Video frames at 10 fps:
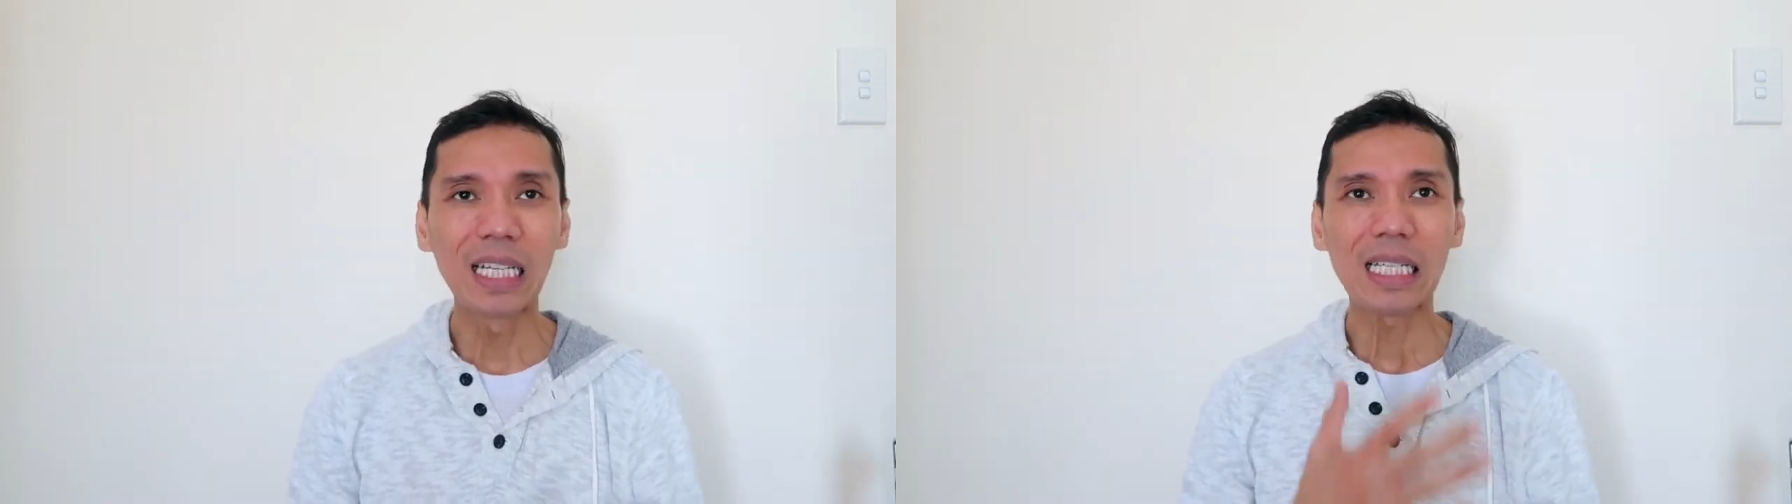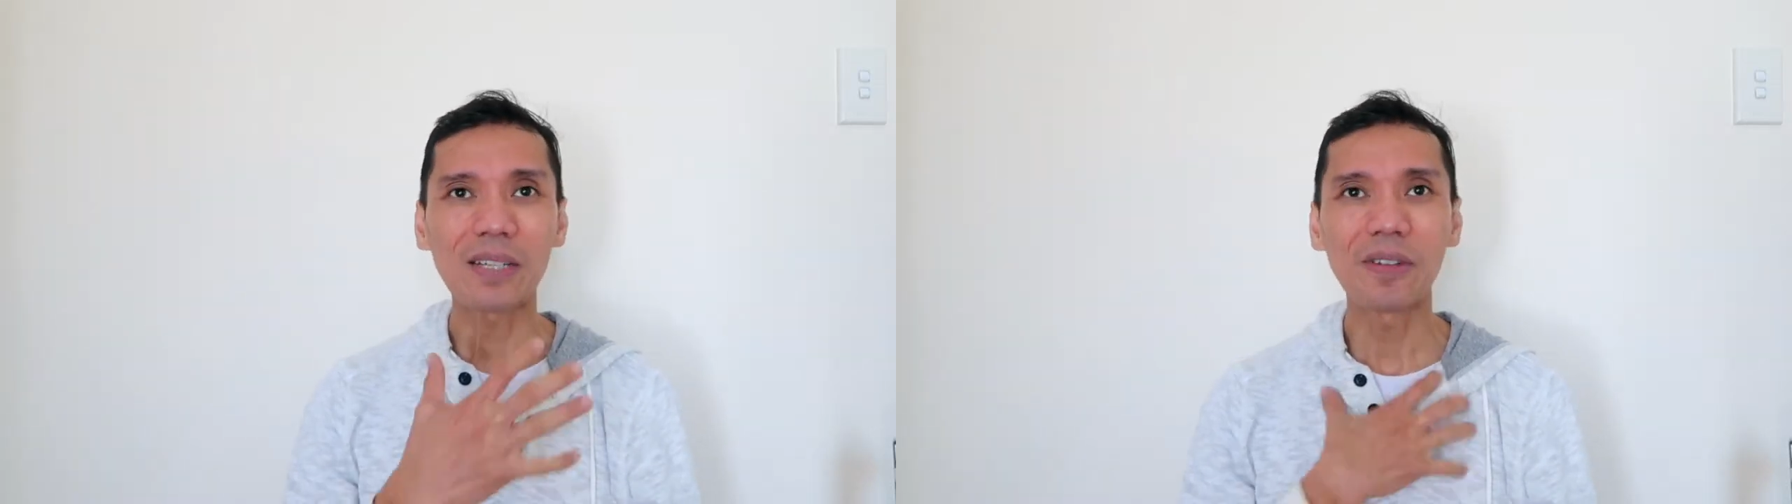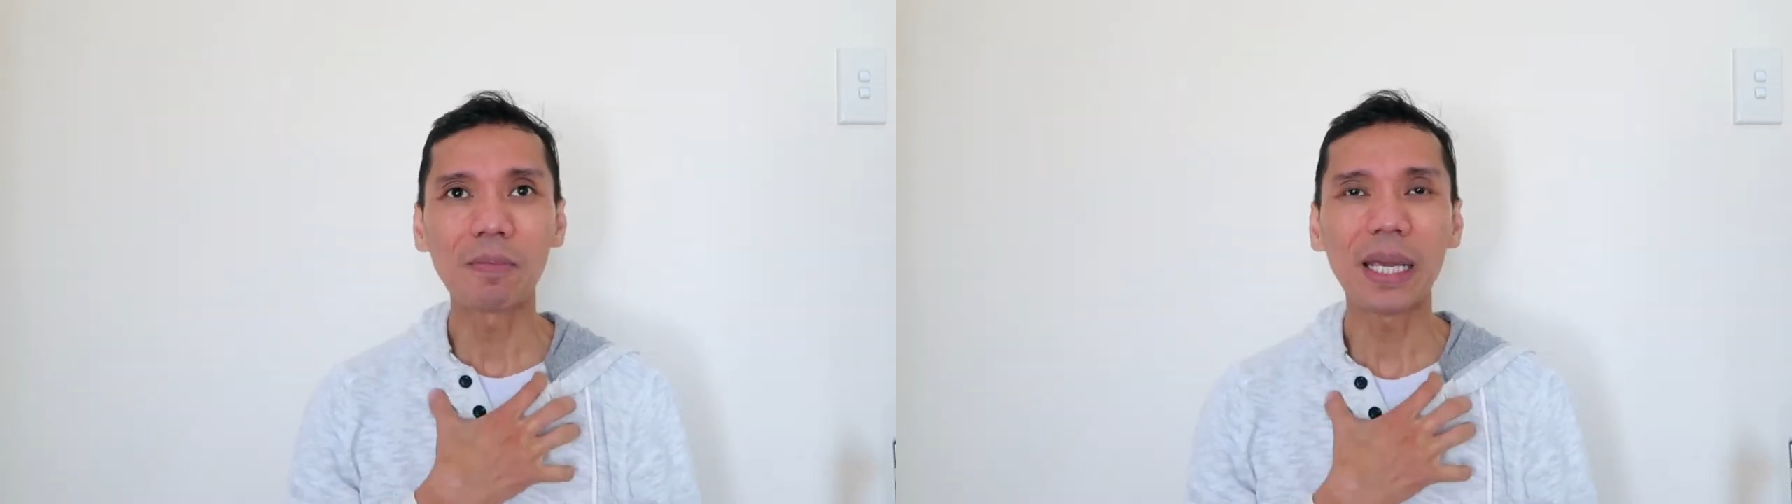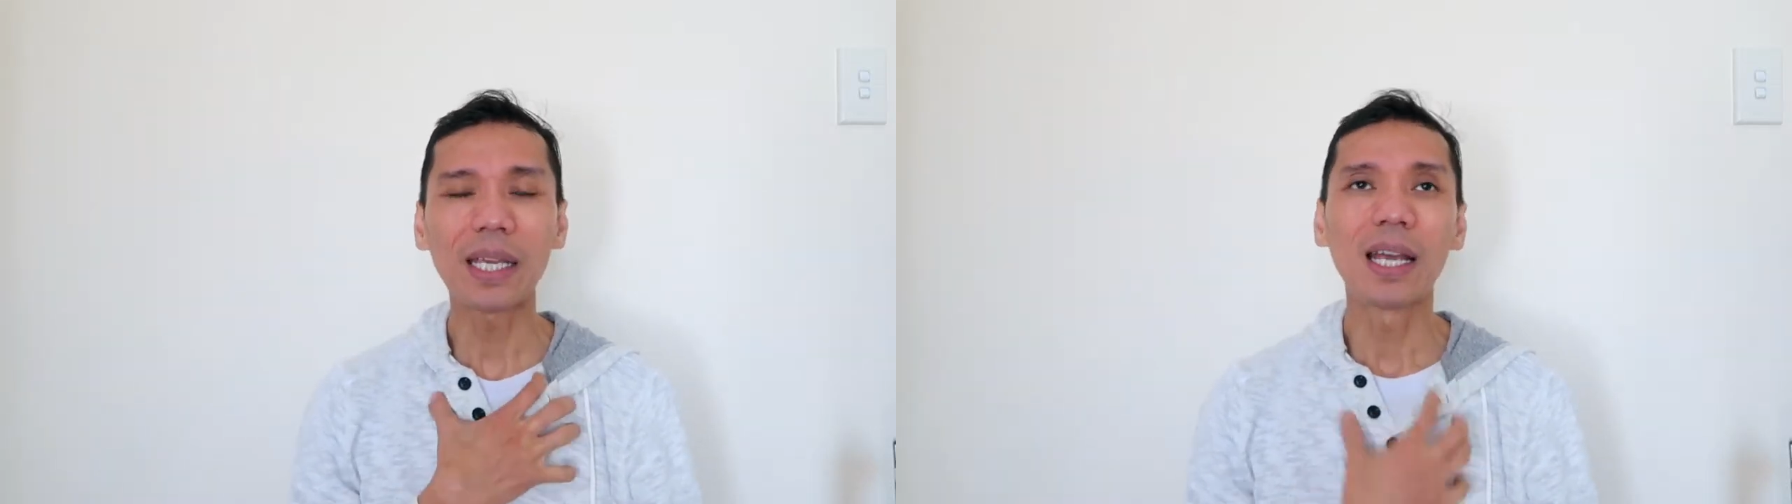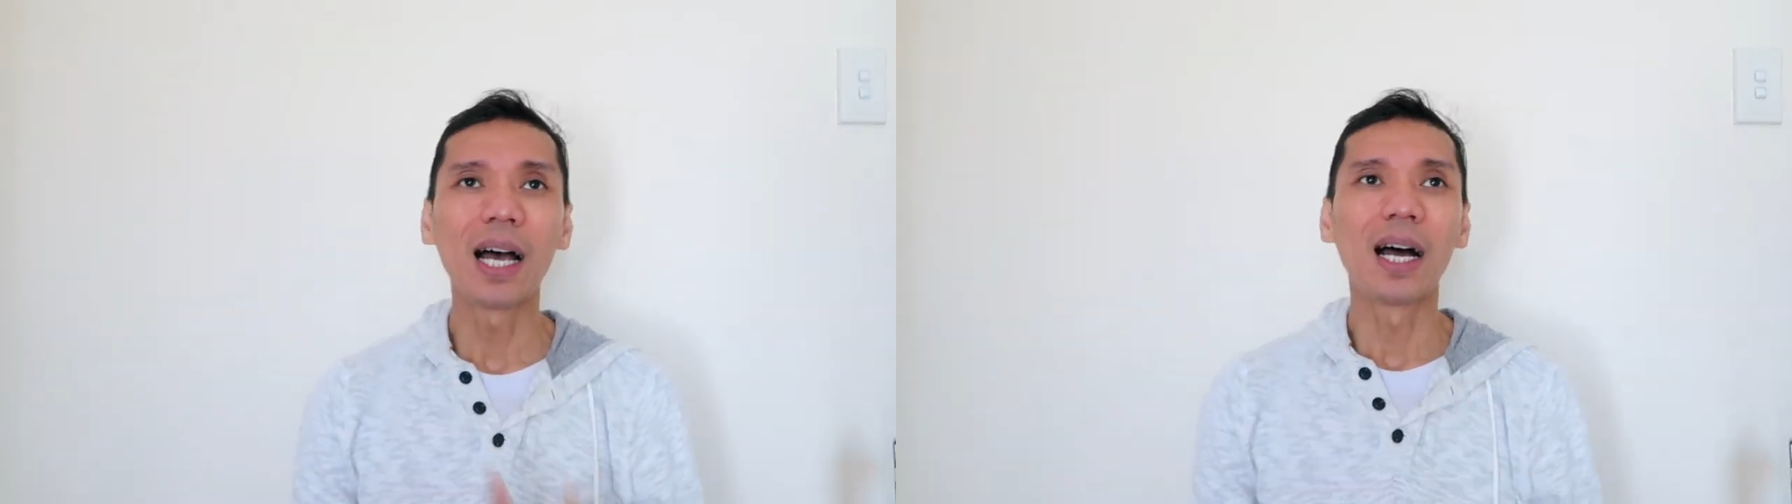So for
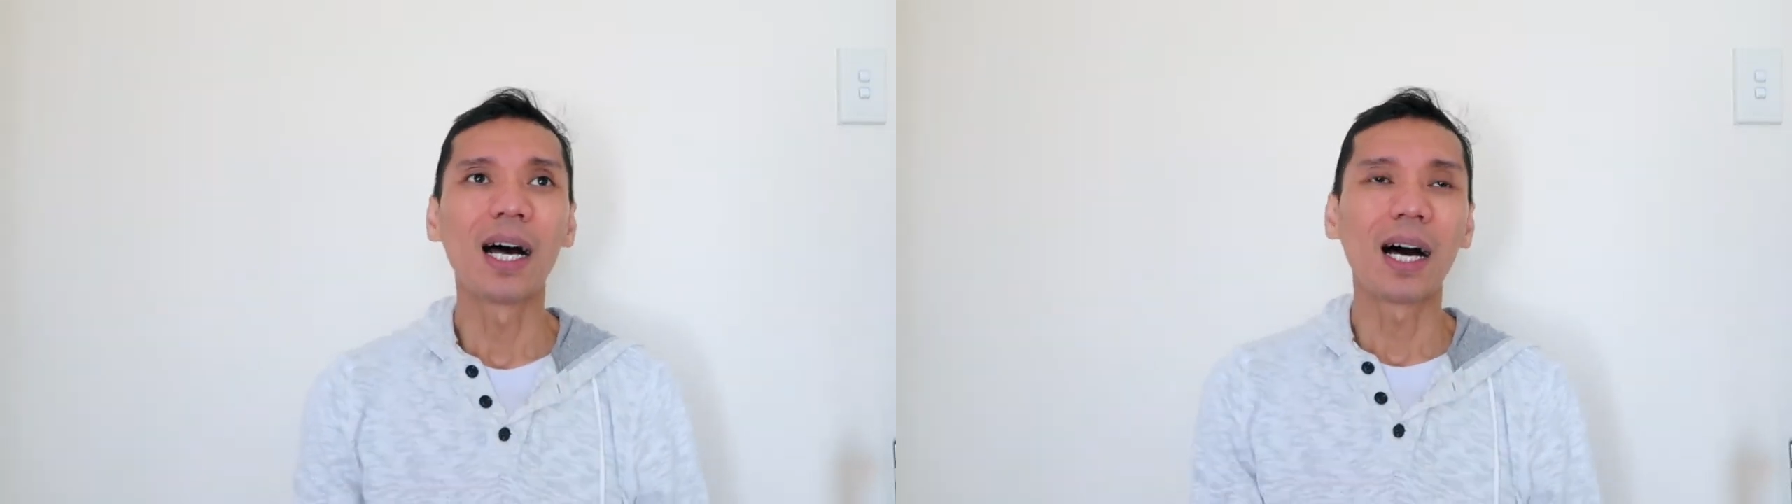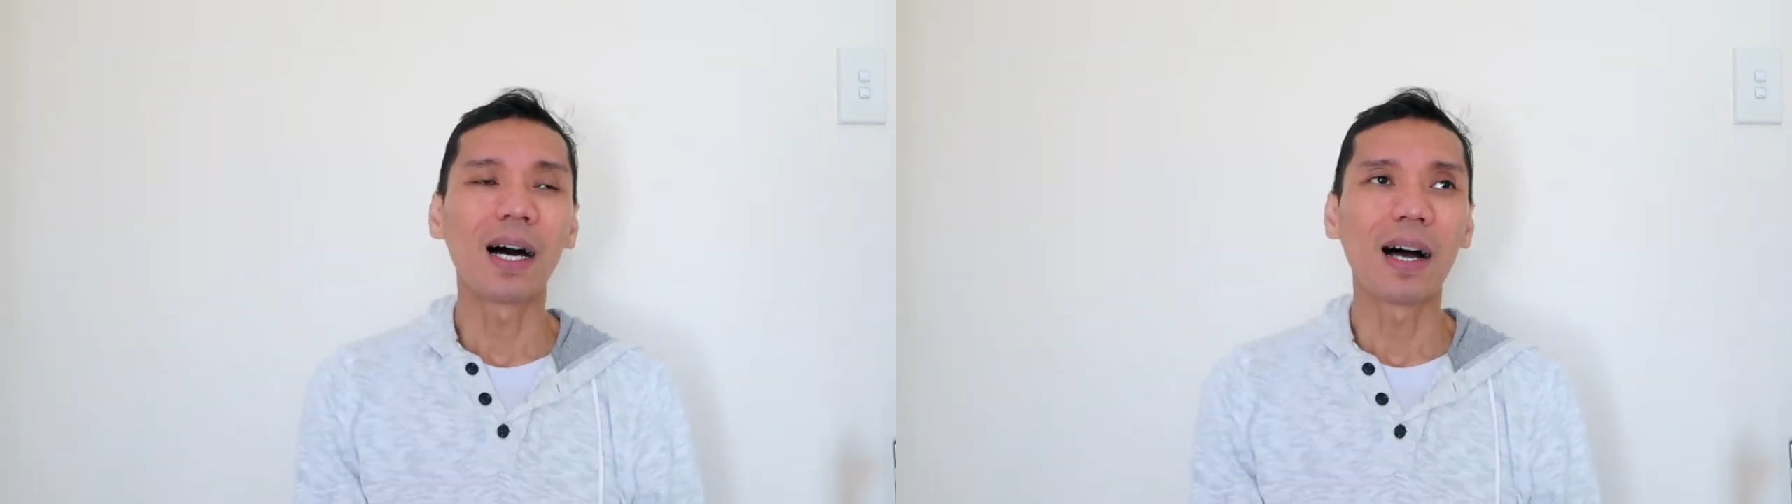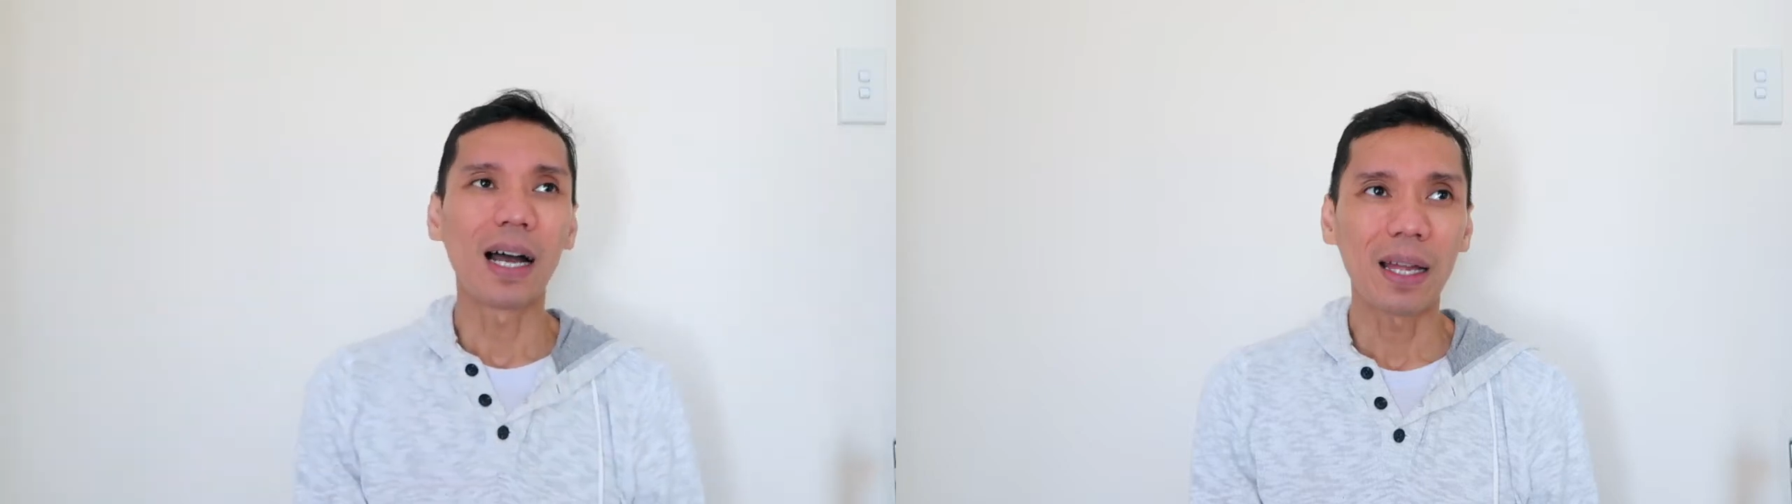me, a